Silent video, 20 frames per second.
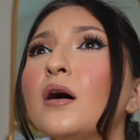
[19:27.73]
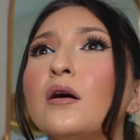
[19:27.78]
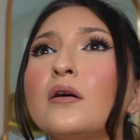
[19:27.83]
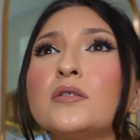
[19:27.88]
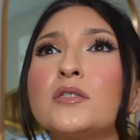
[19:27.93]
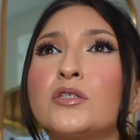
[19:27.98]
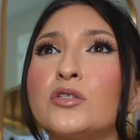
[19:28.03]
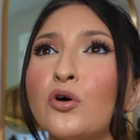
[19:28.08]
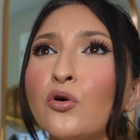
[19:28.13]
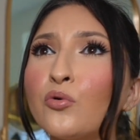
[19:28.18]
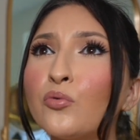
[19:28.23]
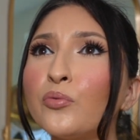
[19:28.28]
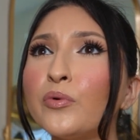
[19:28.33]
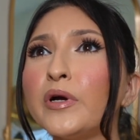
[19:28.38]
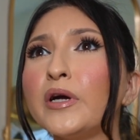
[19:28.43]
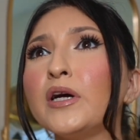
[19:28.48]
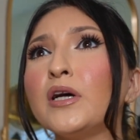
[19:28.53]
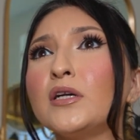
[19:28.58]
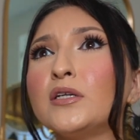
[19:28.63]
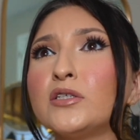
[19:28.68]
so
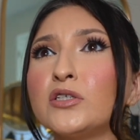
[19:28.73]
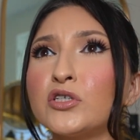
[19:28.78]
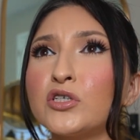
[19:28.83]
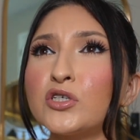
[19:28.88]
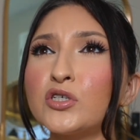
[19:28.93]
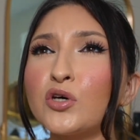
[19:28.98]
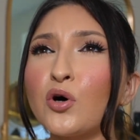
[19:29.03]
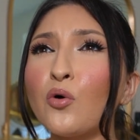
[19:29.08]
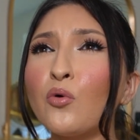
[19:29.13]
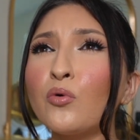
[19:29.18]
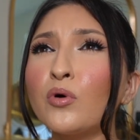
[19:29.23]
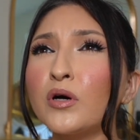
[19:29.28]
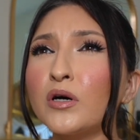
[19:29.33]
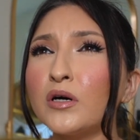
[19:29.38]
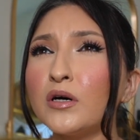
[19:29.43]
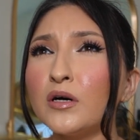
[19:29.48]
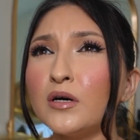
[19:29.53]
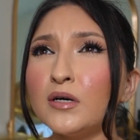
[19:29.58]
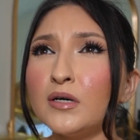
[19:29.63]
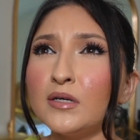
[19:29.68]
rich, so
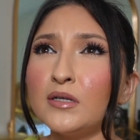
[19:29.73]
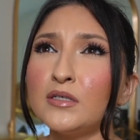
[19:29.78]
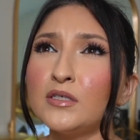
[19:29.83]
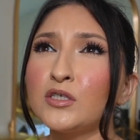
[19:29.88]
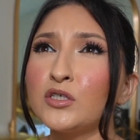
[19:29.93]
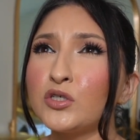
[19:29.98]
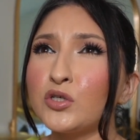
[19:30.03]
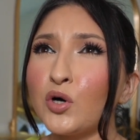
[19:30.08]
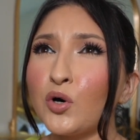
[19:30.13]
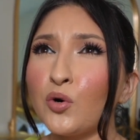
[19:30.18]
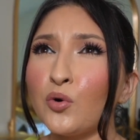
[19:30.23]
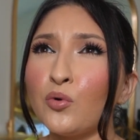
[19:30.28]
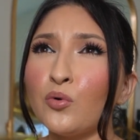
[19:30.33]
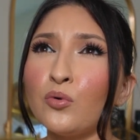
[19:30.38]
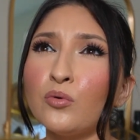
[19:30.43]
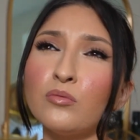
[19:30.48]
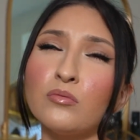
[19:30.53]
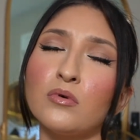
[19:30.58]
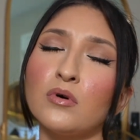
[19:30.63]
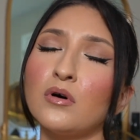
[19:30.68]
good,
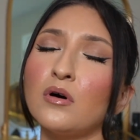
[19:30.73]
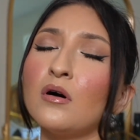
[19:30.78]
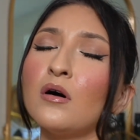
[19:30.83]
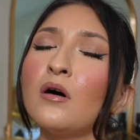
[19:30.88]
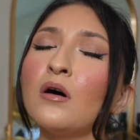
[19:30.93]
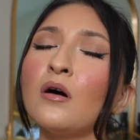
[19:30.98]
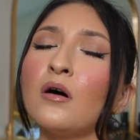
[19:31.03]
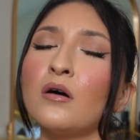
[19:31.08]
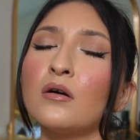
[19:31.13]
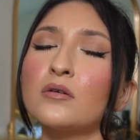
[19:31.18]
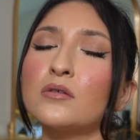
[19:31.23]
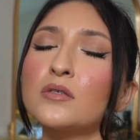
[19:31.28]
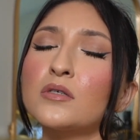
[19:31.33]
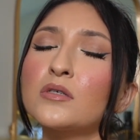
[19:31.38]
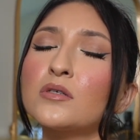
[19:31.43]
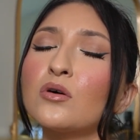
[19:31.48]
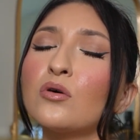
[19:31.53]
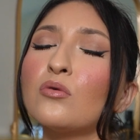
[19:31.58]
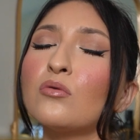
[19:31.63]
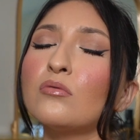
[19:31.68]
so,
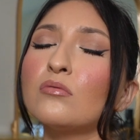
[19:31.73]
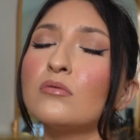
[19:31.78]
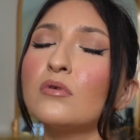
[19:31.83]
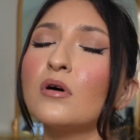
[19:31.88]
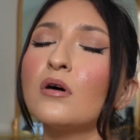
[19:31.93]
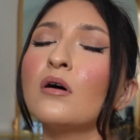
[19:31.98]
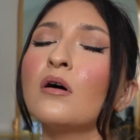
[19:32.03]
so,